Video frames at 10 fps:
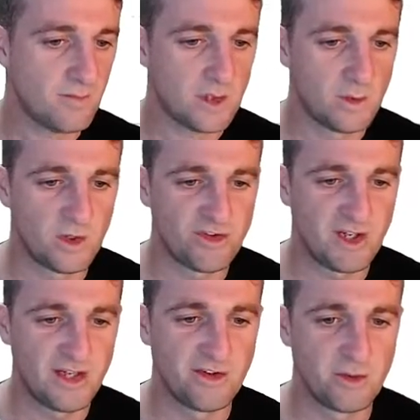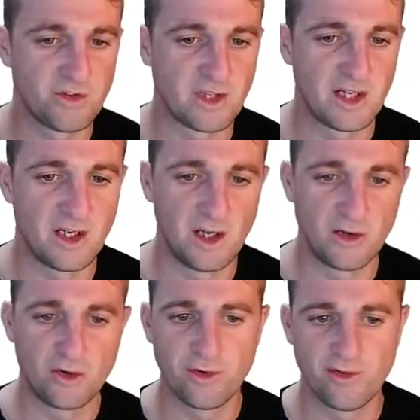What I tried to do is get a
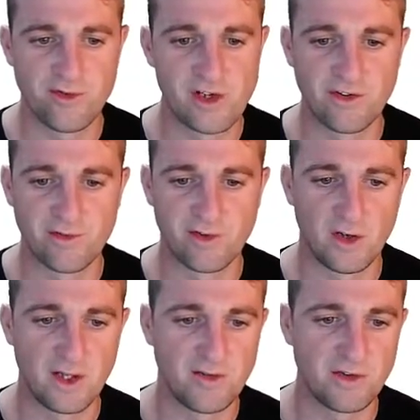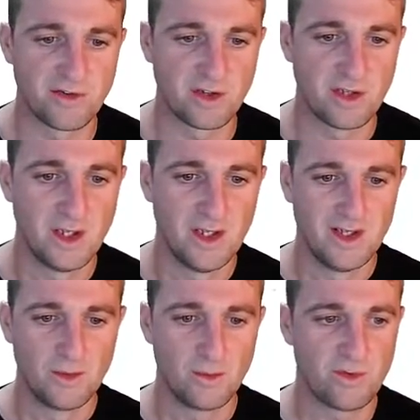good 3 to 4 levels and
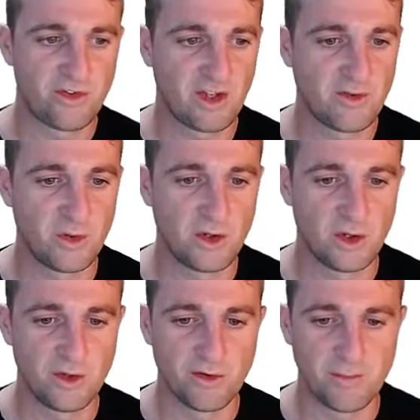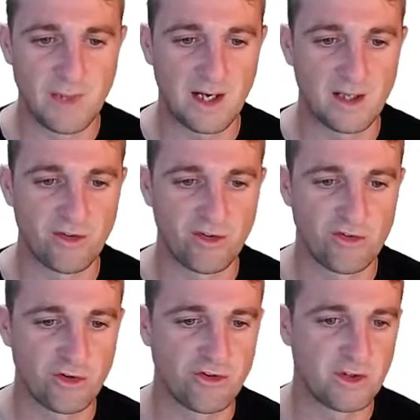see if we've got enough market
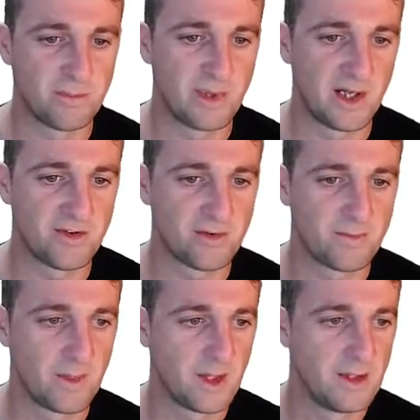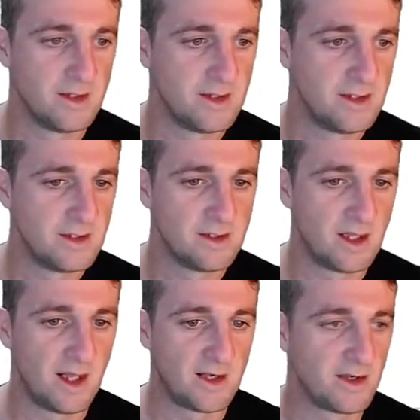structure in place,
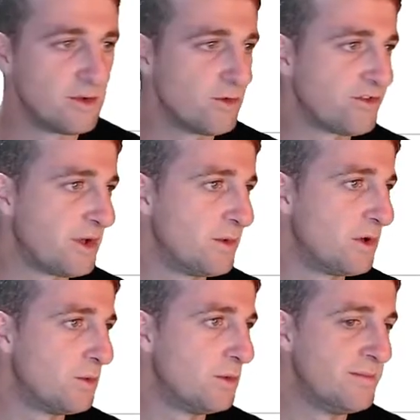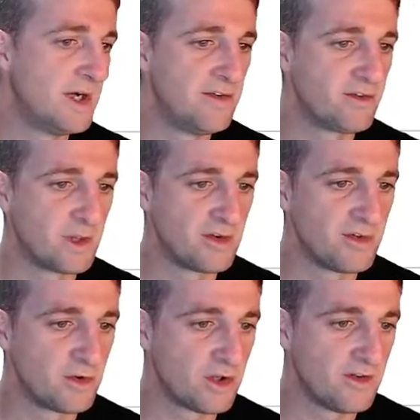and looks like we've got one there as well. If you
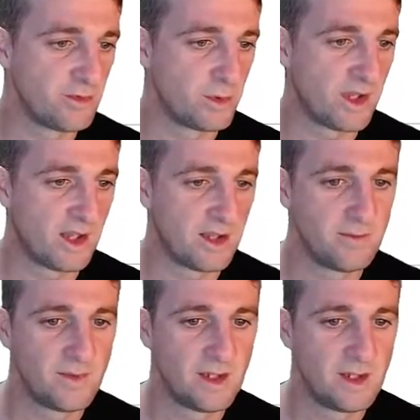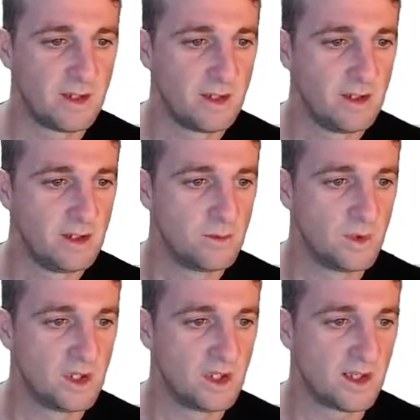look at this wick here,
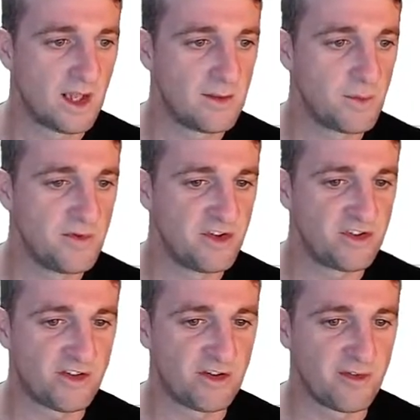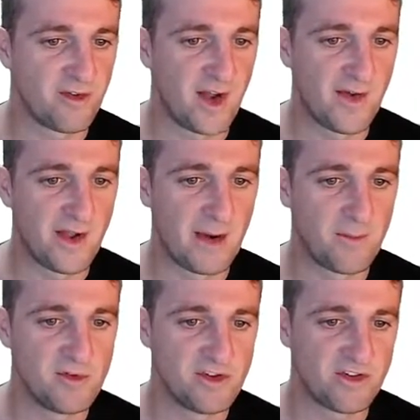we rejected off that area and
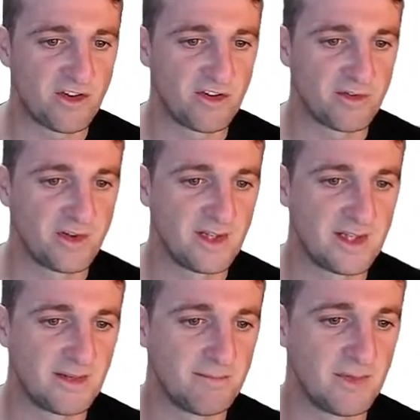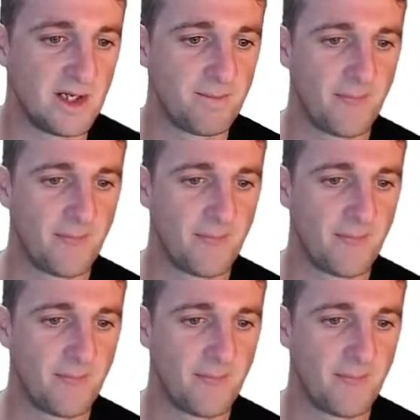we rejected off it again there.